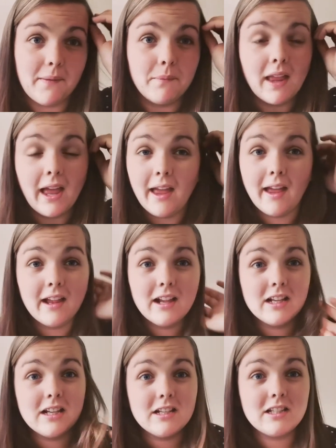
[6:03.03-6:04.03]
it.
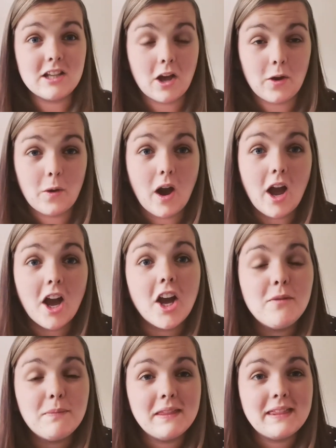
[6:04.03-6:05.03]
So I
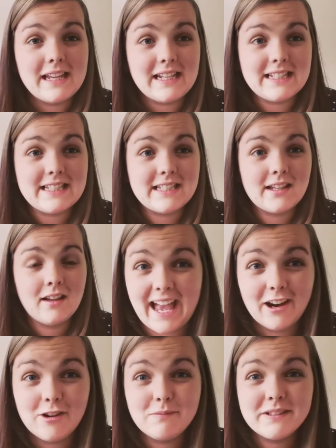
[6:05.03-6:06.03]
hope this
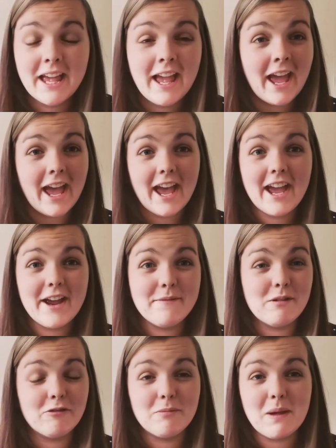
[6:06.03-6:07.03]
helped.
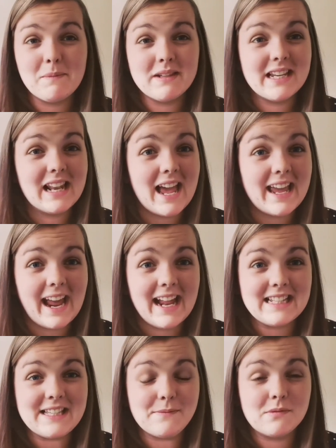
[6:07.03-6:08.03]
Remember to like
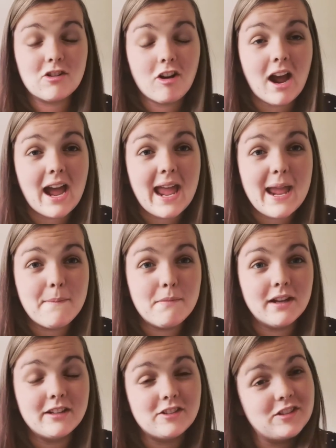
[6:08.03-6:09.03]
and
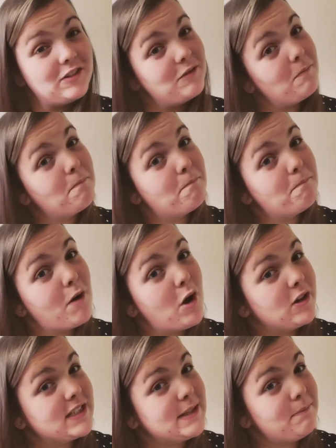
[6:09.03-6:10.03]
subscribe,
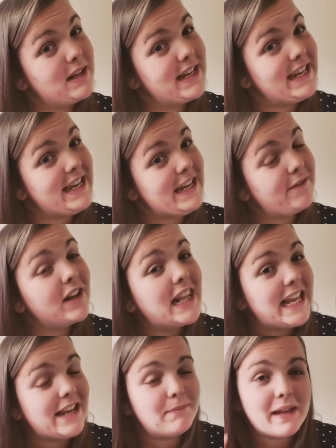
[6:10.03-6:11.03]
possibly even
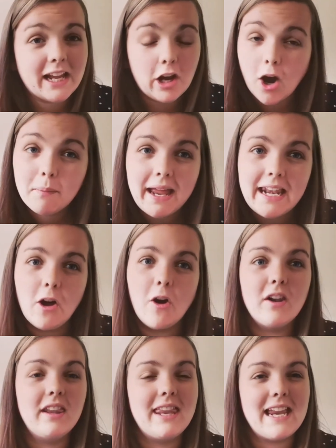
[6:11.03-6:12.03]
leave me a comment
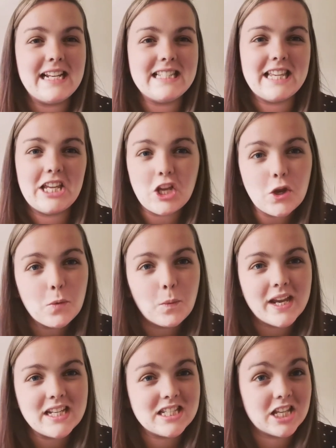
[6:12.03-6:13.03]
on things that you
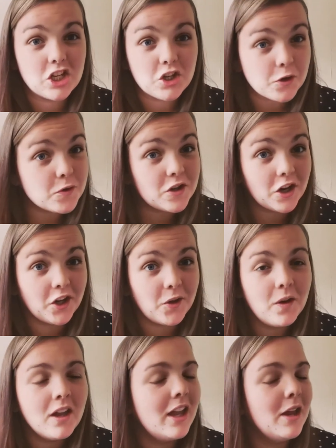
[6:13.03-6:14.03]
wish that you
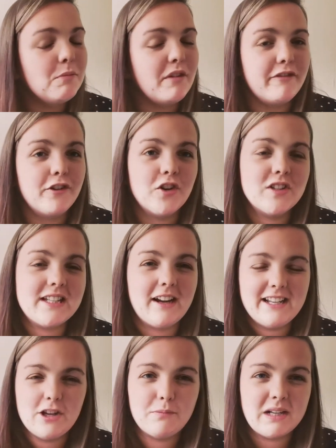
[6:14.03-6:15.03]
knew before
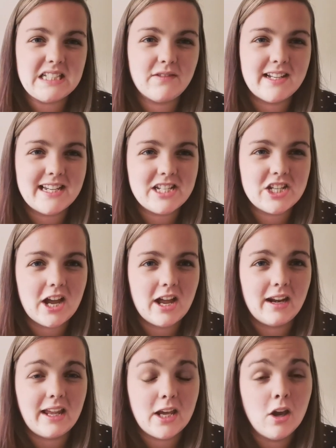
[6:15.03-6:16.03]
starting your breastfeeding
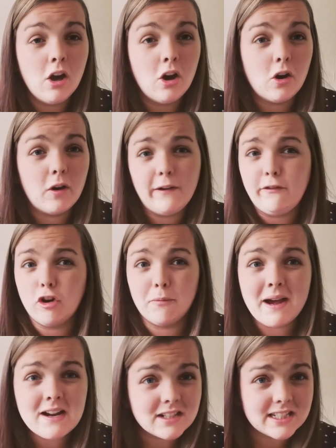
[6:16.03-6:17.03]
journey, or if you're
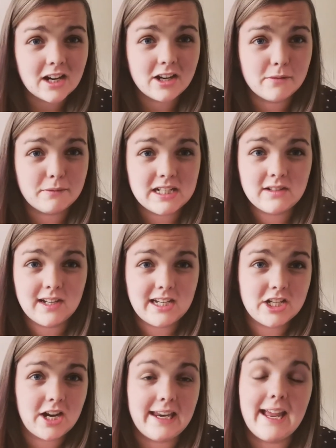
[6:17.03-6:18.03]
about to start your
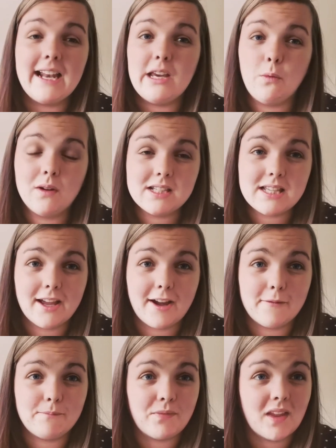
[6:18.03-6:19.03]
breastfeeding journey and you want
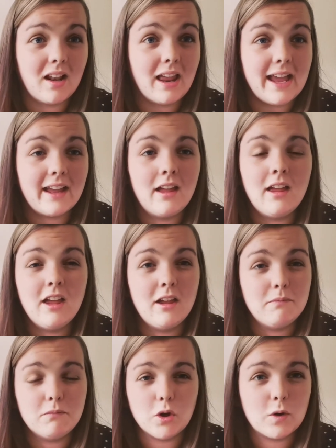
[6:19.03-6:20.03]
some like
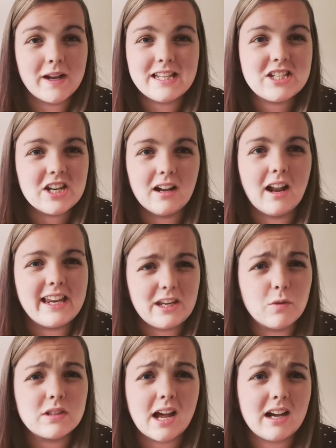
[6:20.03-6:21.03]
more question, like
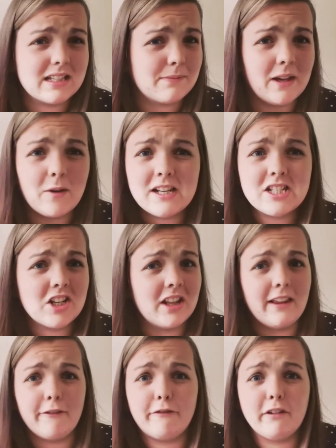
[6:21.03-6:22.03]
you want to ask me a
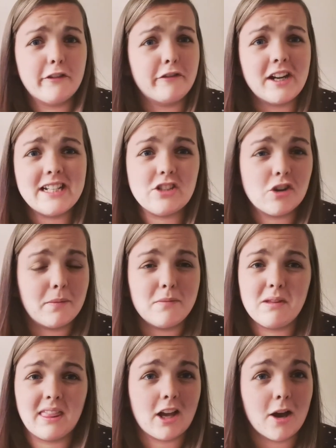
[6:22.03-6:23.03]
question, then feel free to drop
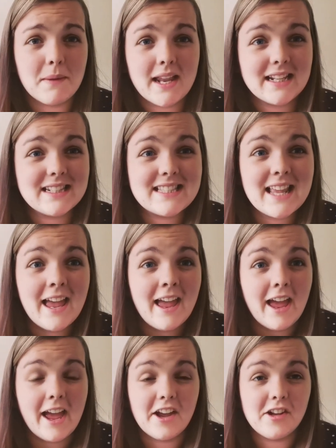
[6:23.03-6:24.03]
them in the comments.
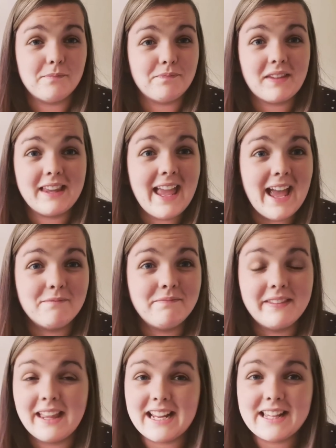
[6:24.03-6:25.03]

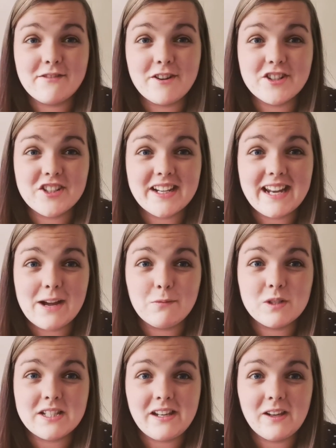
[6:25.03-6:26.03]
Thanks for watching and
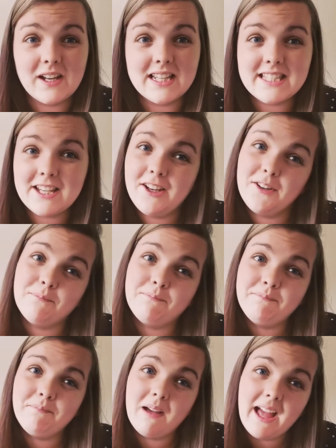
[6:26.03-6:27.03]
we'll see you again soon.
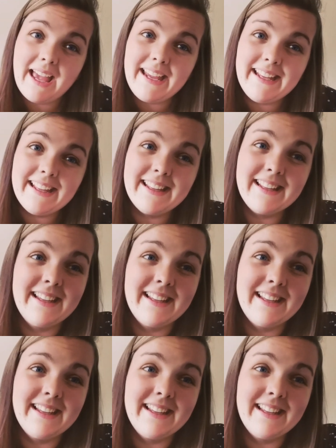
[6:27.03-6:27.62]
Bye.